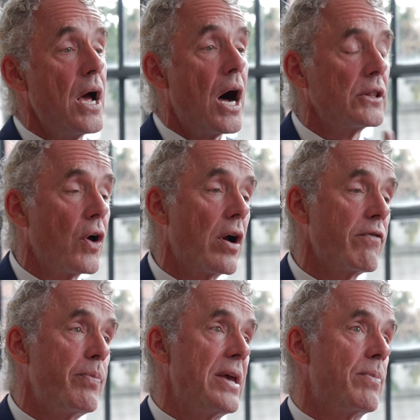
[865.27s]
A lot
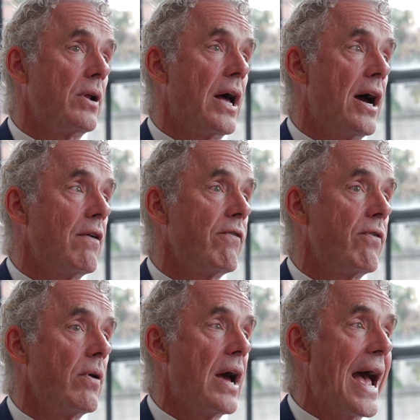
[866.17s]
of people have
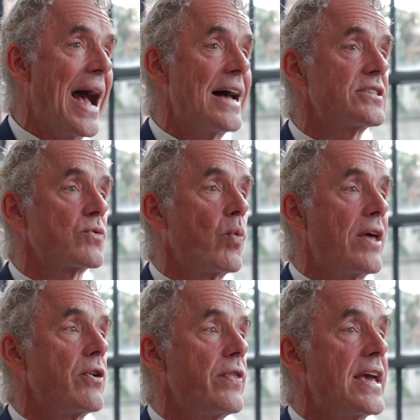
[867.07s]
asked
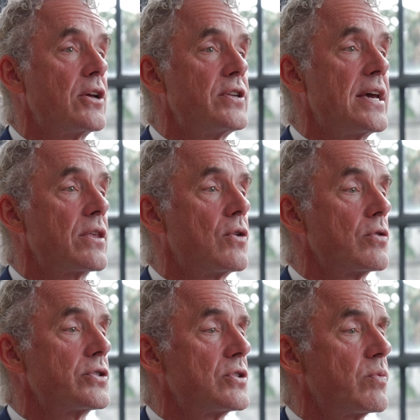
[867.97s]
whether they could take the
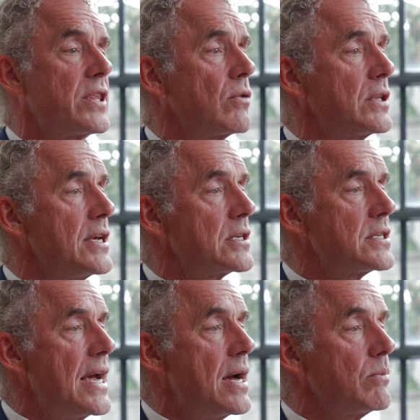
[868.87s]
courses without the
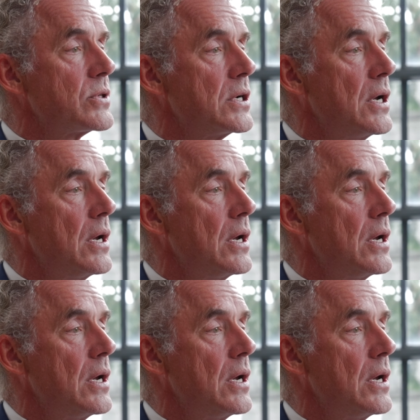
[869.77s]
exams.